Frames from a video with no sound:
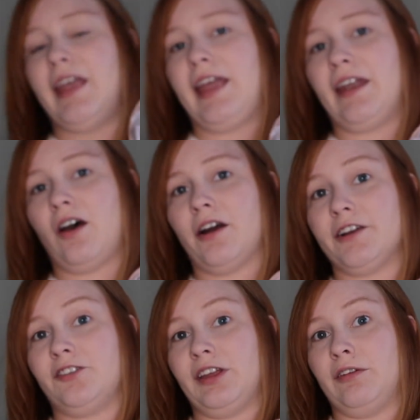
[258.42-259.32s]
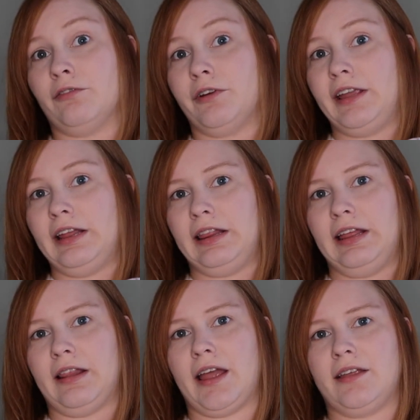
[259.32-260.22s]
and Archie
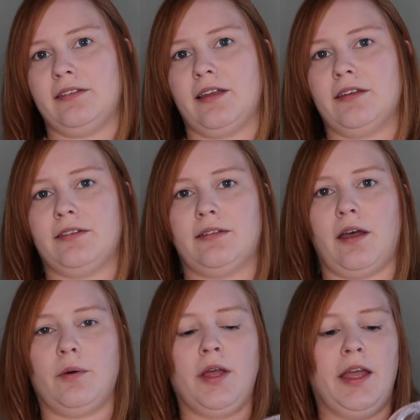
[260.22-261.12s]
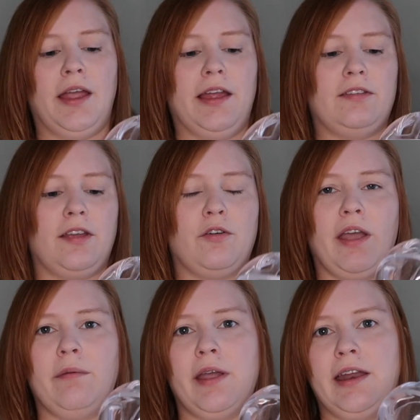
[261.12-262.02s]
really likes this. So it's a
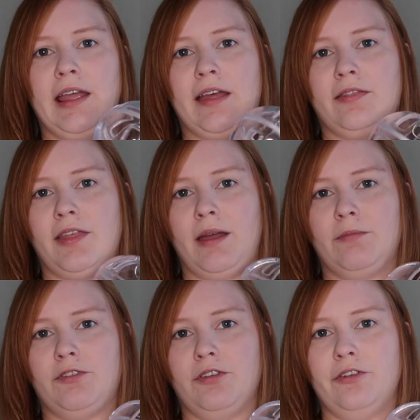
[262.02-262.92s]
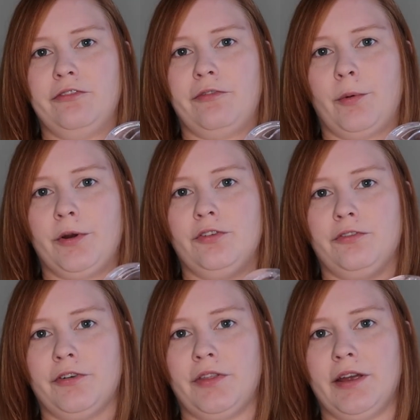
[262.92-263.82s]
great way to get them to forage
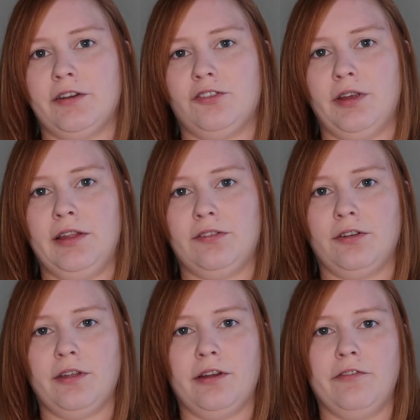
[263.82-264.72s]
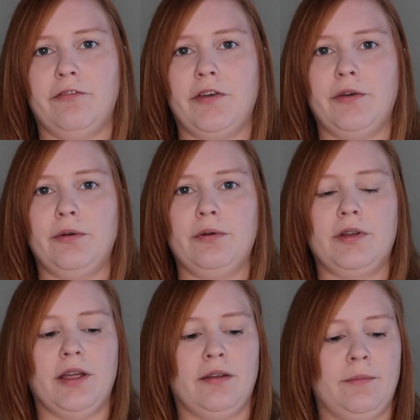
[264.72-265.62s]
for their treats or their food.